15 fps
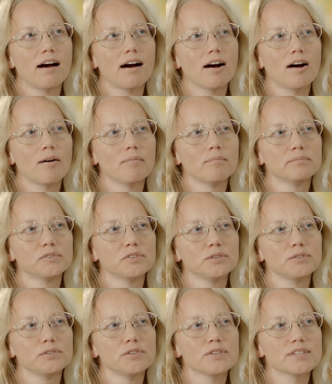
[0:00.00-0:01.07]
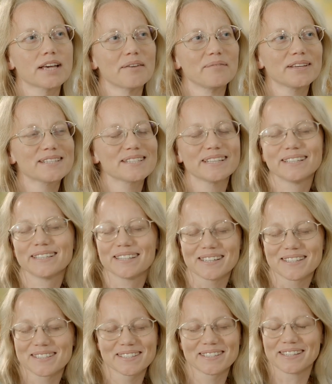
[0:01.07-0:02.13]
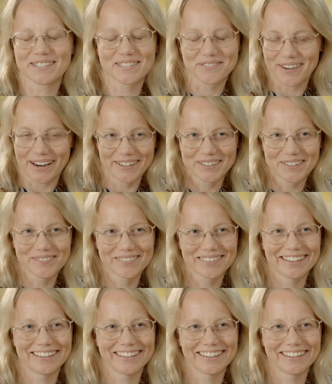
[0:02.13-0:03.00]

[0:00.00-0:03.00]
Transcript: um, to to some extent, it's it's random.